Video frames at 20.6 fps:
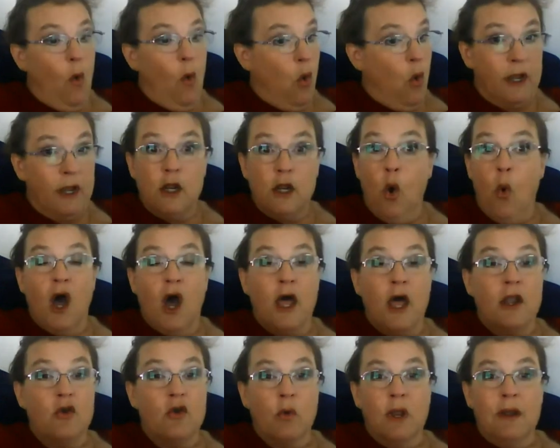or he'd go
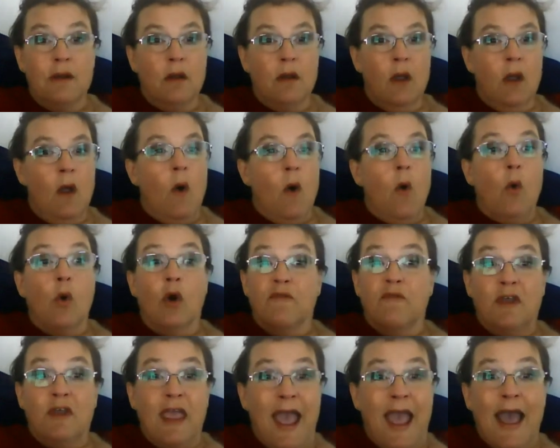under it, or if
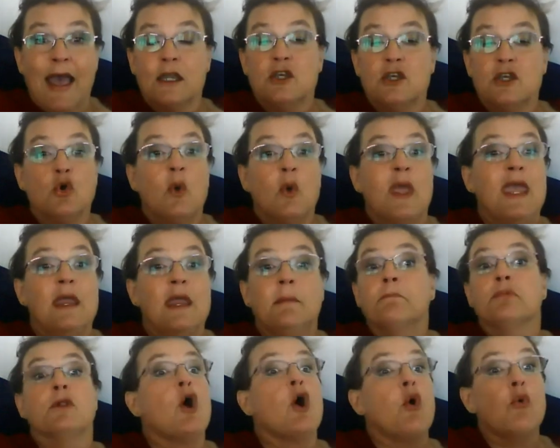he had to,
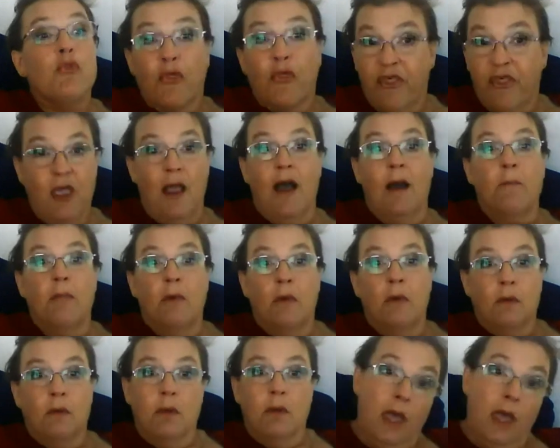he'd blow the thing
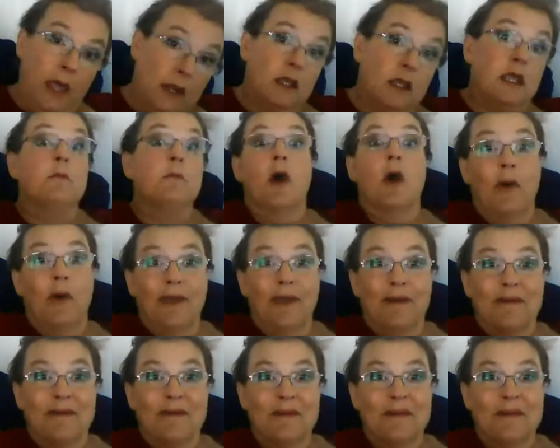up and keep going.